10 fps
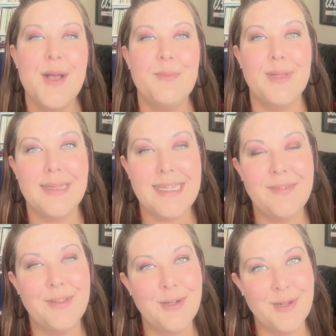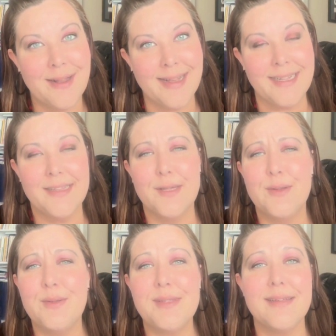Believe it or not,
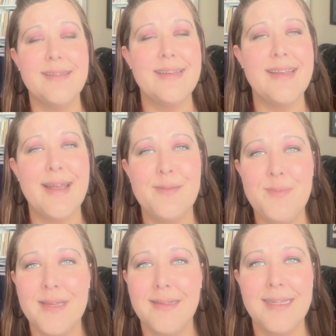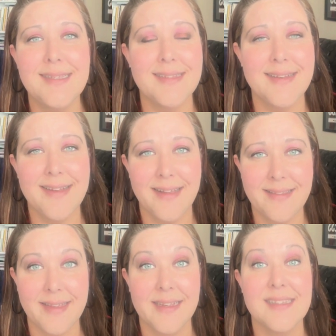those nebulous
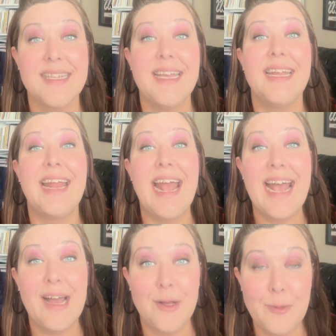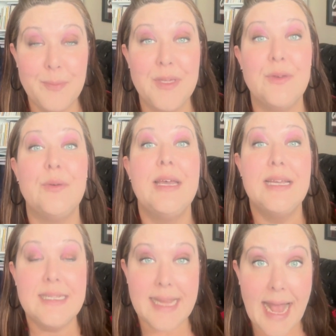nothings can help you
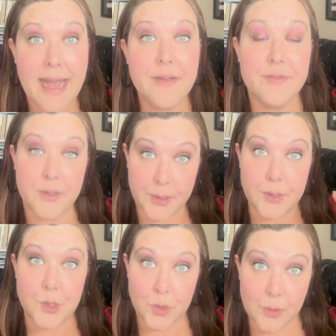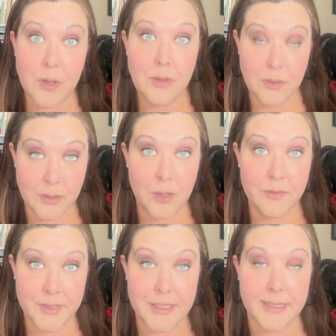to have control
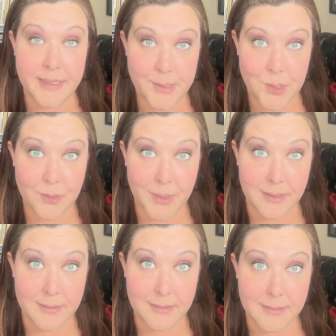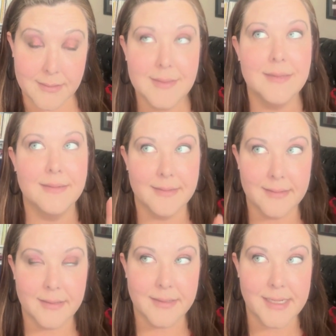over your instrument.
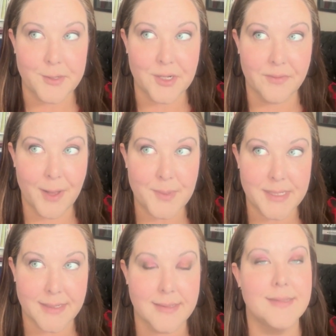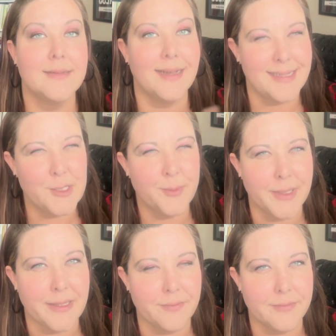Tension of opposites, I still
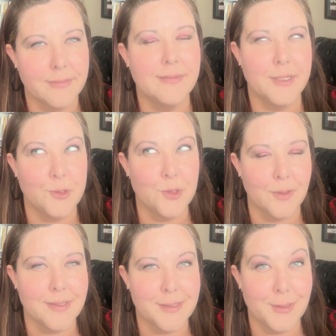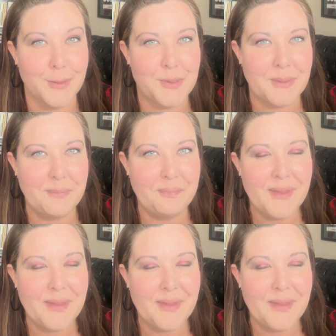believe control is an illusion.